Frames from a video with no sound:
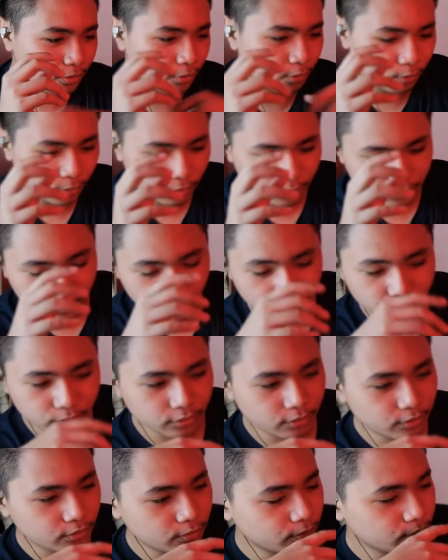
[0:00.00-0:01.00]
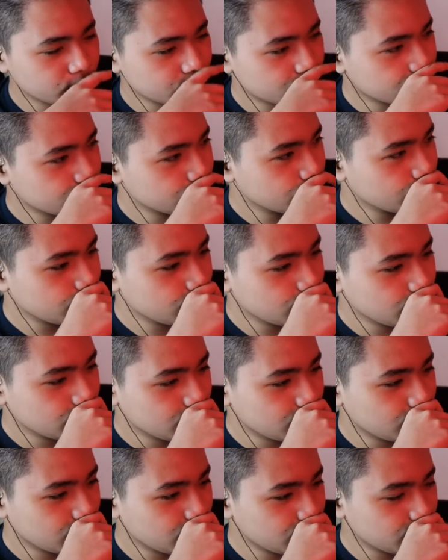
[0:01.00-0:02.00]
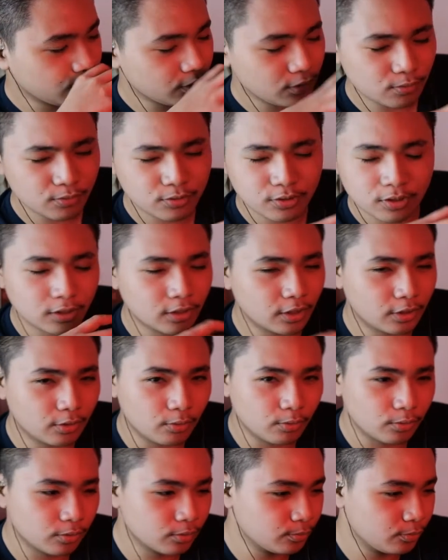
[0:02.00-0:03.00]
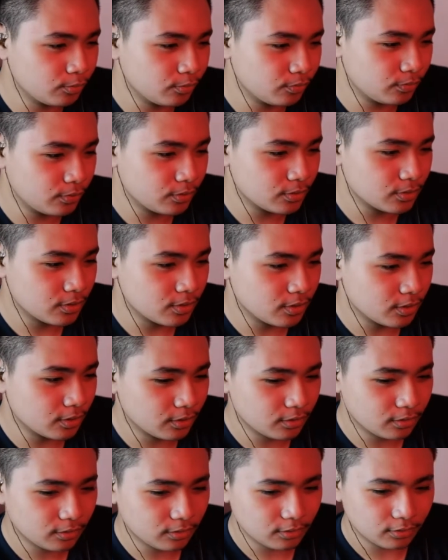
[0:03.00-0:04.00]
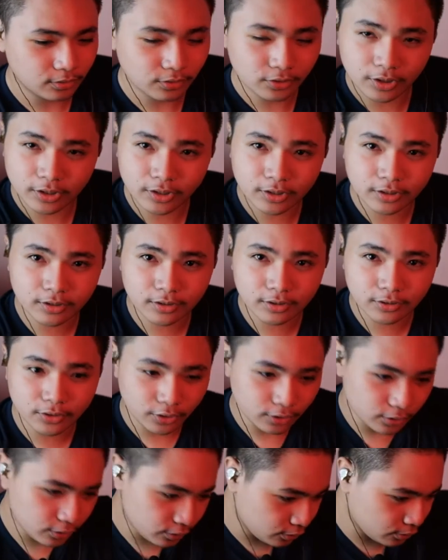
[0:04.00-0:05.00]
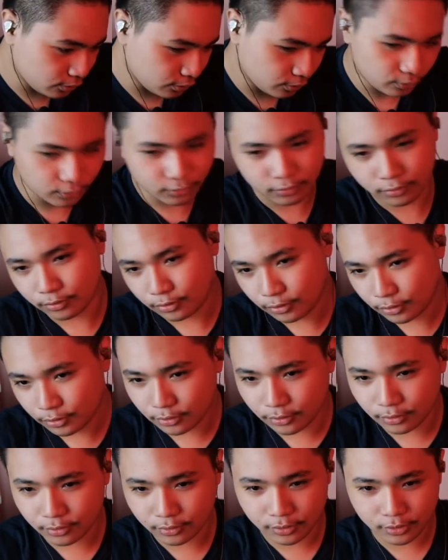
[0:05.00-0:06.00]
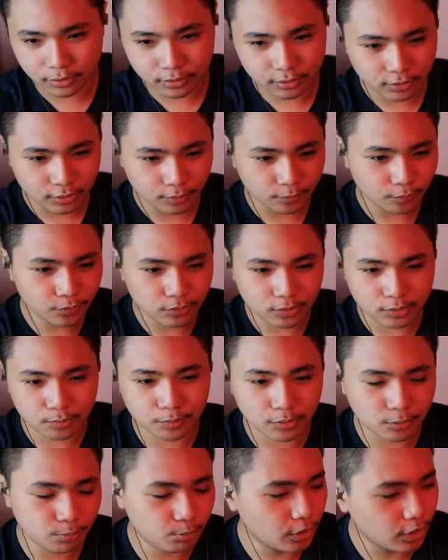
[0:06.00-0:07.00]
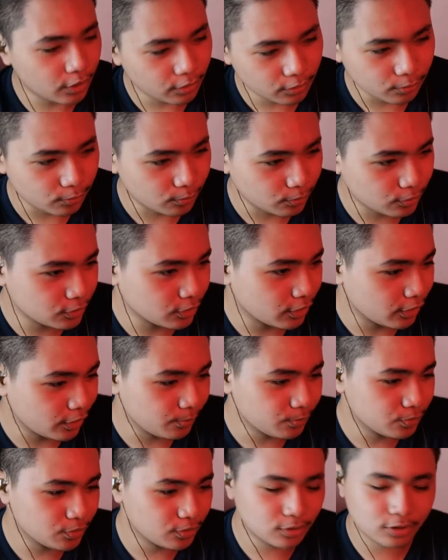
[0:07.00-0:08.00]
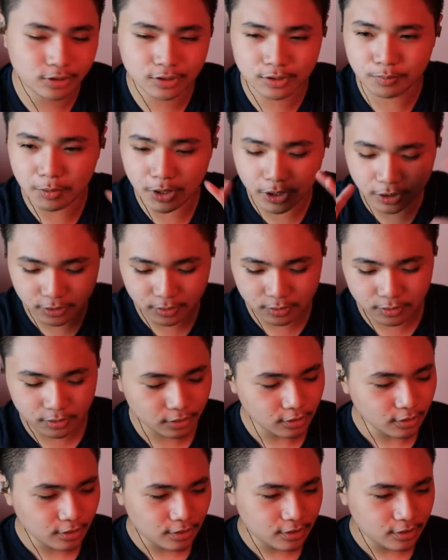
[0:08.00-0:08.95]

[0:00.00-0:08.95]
chords or the notes they use in like horror movies, like, you know, ding ding ding ding ding, even just with piano or chimes. It just make it's